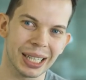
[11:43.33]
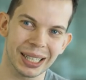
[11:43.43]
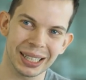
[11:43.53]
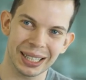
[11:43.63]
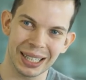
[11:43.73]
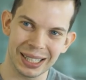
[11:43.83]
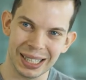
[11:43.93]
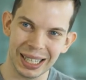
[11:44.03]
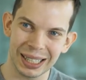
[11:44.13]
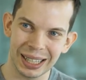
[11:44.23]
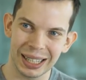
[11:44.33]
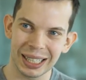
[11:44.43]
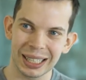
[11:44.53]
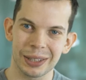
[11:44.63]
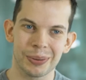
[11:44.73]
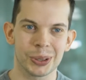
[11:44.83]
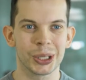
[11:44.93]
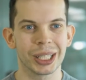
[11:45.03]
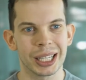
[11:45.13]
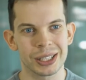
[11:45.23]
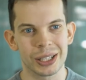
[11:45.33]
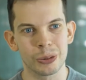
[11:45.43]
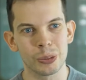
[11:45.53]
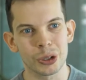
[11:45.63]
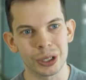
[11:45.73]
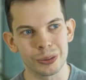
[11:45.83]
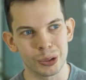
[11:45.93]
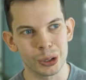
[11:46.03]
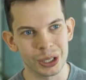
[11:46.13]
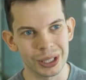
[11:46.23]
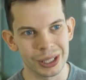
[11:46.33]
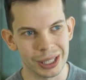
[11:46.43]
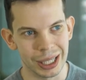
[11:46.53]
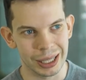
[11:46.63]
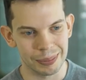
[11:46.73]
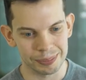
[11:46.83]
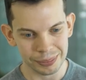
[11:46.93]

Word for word: I think a second thing that we realize now more and more is uh,